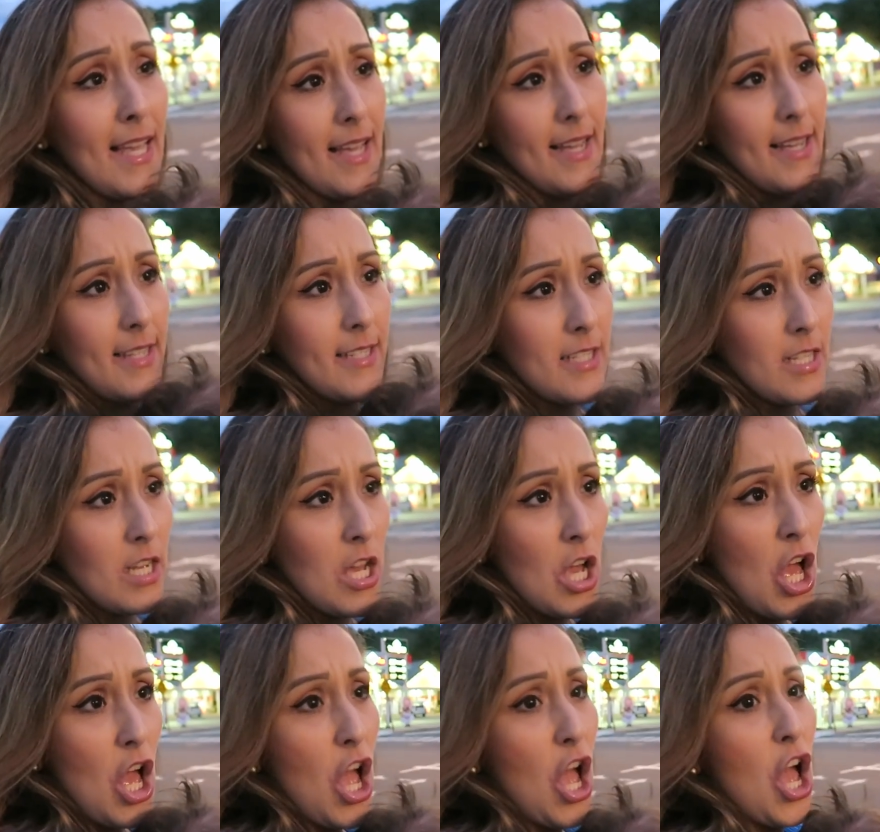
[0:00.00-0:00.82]
said
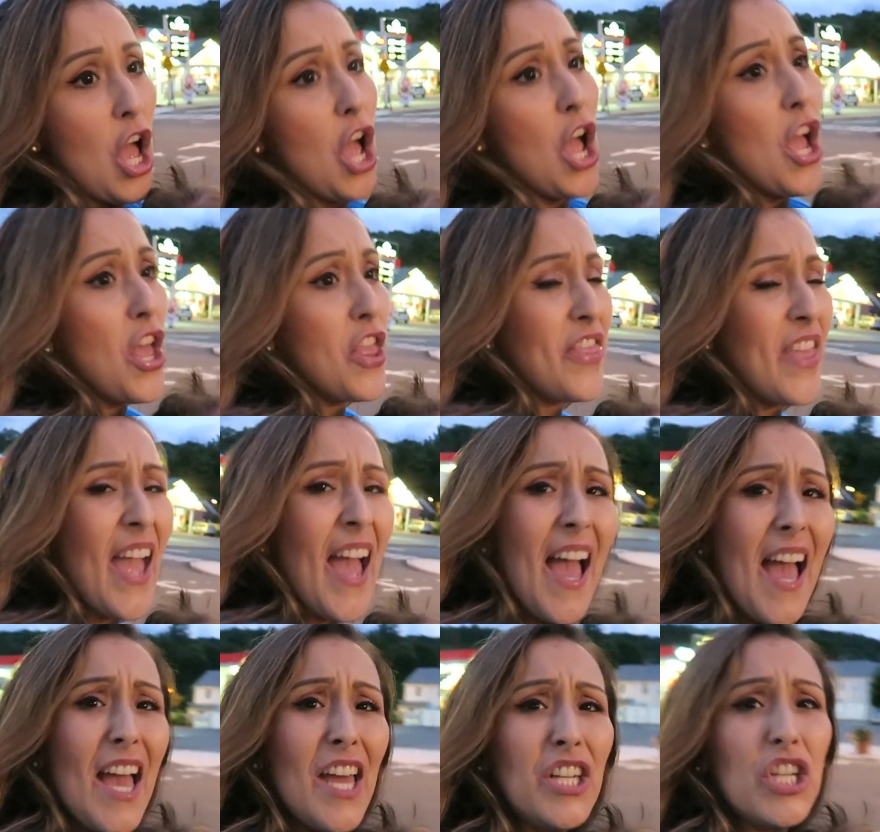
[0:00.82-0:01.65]
they
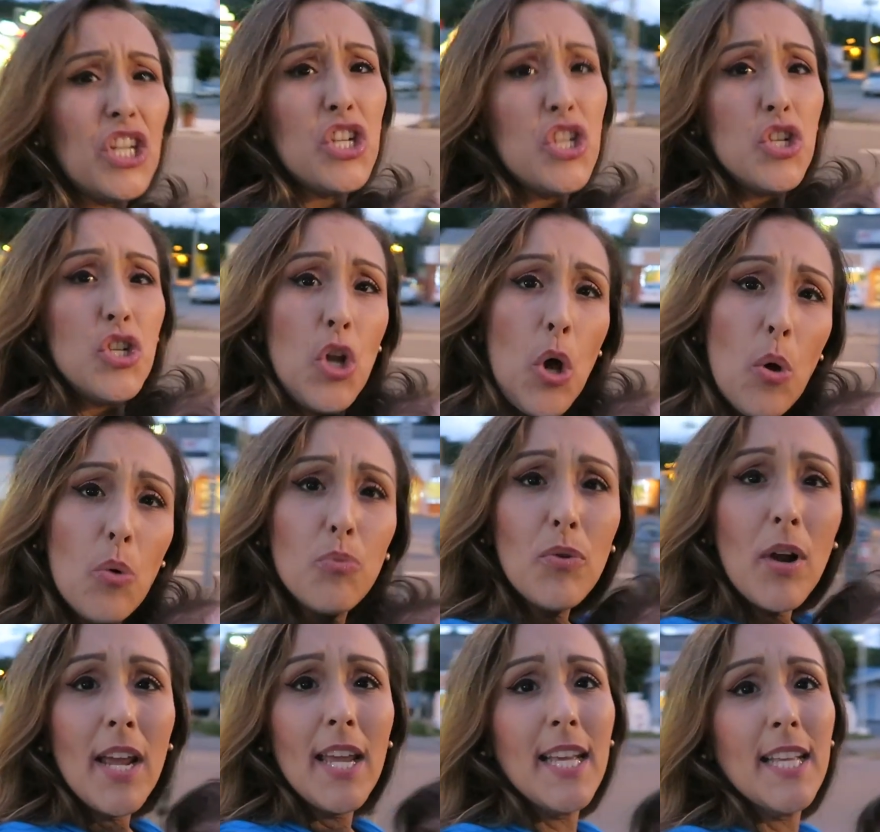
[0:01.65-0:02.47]
had no
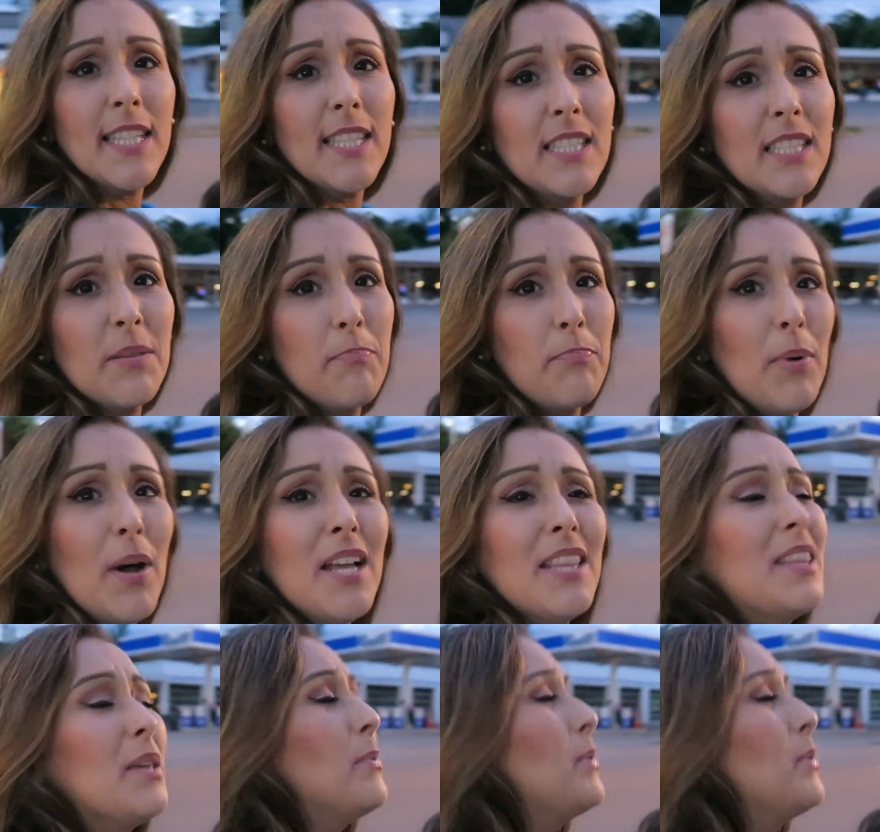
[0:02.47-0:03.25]
rice, but